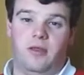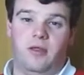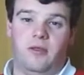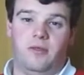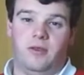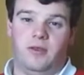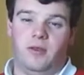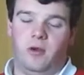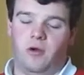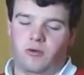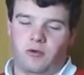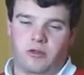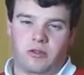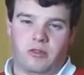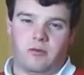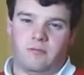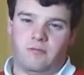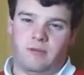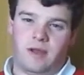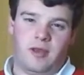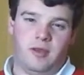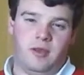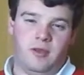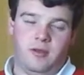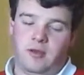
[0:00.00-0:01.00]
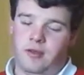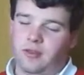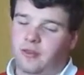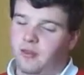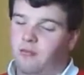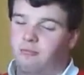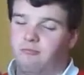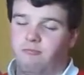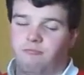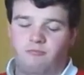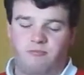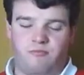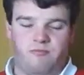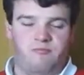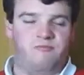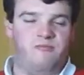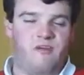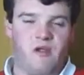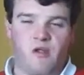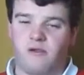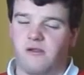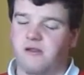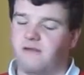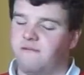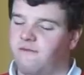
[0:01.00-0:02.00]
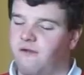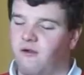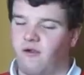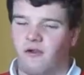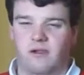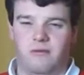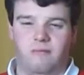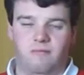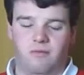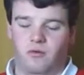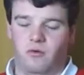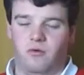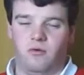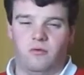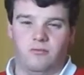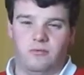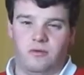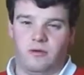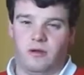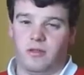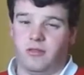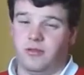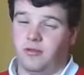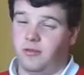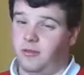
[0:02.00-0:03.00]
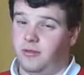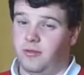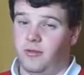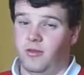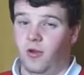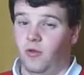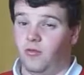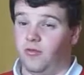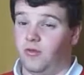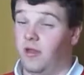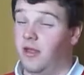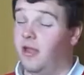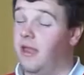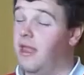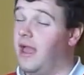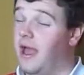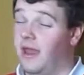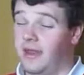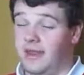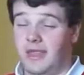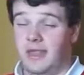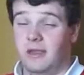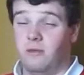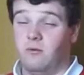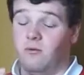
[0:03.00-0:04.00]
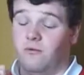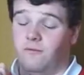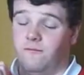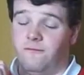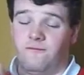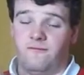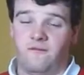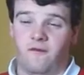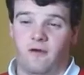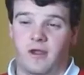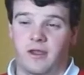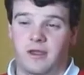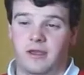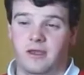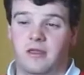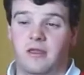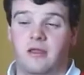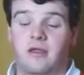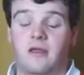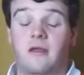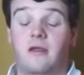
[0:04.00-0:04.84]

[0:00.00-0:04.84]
The Doctor's companion is a very, very important person to the Doctor, and he will fight